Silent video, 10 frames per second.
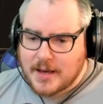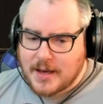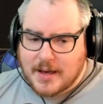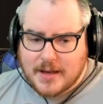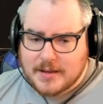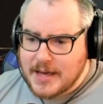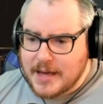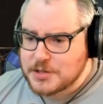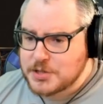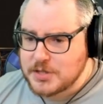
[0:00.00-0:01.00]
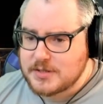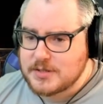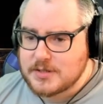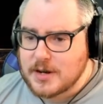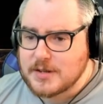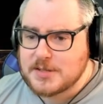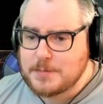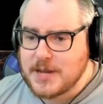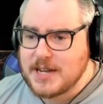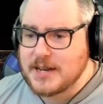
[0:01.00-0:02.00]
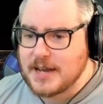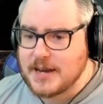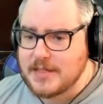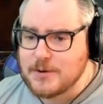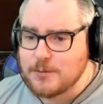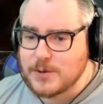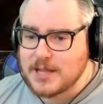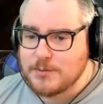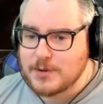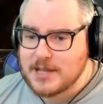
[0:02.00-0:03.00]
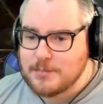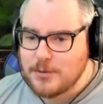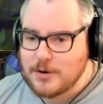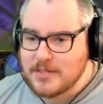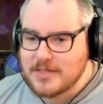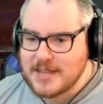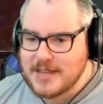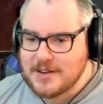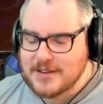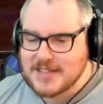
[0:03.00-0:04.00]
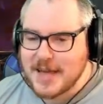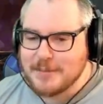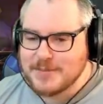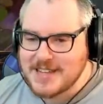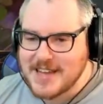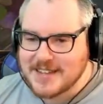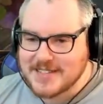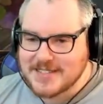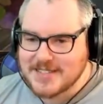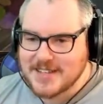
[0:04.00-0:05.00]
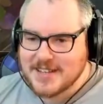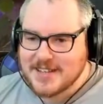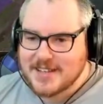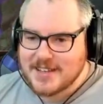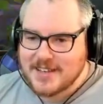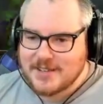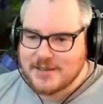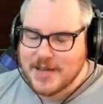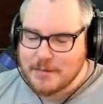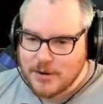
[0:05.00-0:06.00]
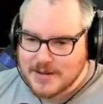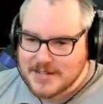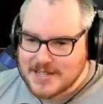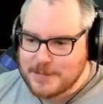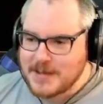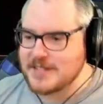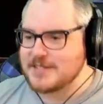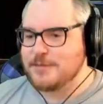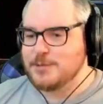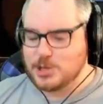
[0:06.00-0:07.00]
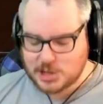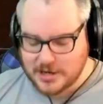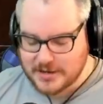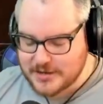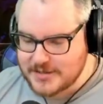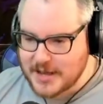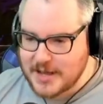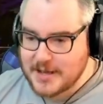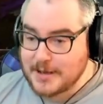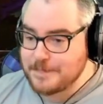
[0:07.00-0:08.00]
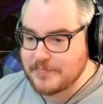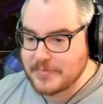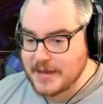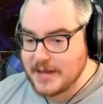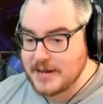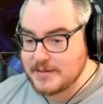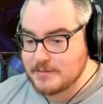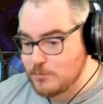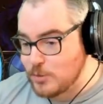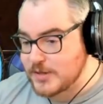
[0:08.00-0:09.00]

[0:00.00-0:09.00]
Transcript: yeah, just start spinning. Another really, really important thing here is MTX. You get more DPS from your sharks. In a more